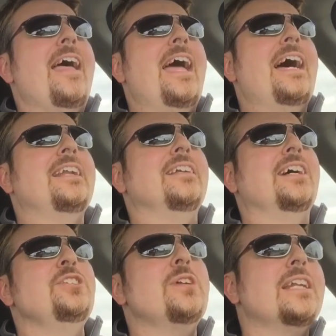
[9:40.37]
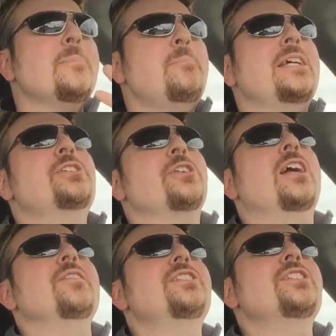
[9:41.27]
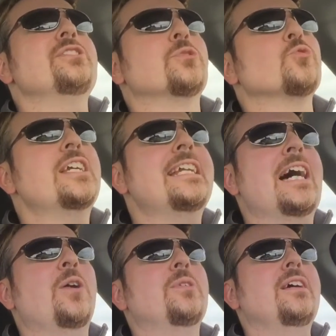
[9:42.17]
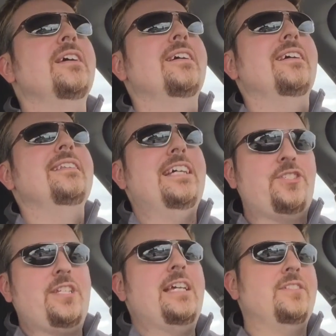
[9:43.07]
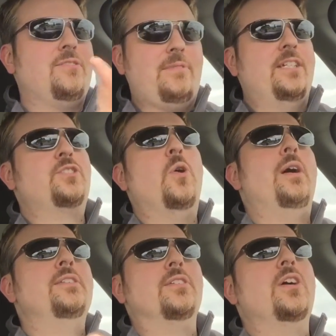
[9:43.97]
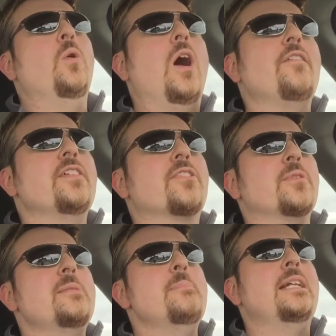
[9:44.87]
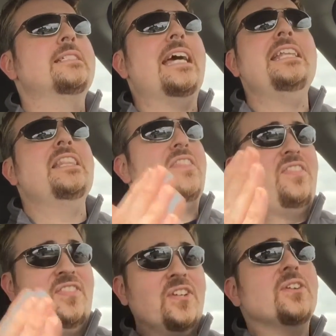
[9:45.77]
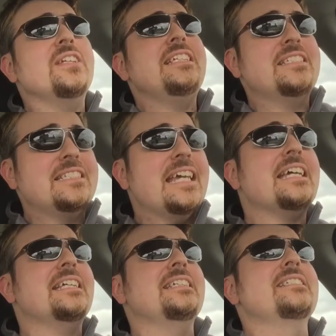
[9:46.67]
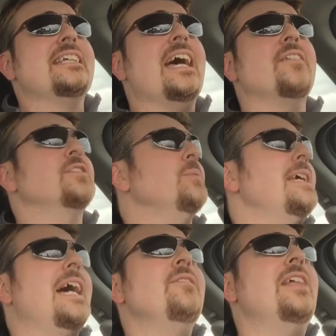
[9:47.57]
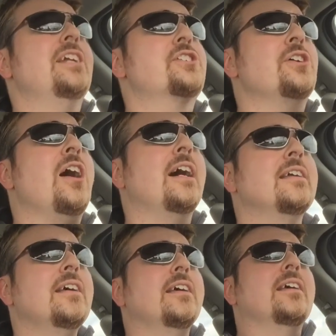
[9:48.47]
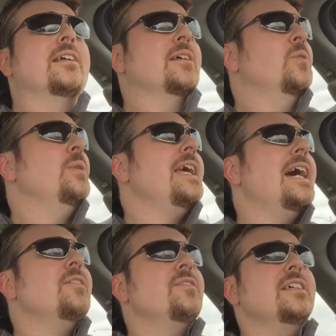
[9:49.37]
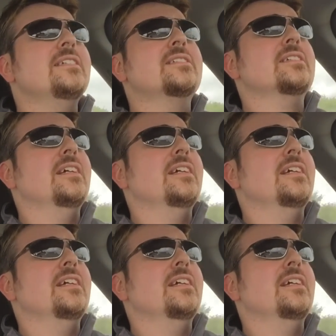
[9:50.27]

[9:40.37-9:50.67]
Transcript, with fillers: And you get a big shot of a digital readout that says it's going to go off in 3 minutes, and then 30 seconds after we have that shot, we have this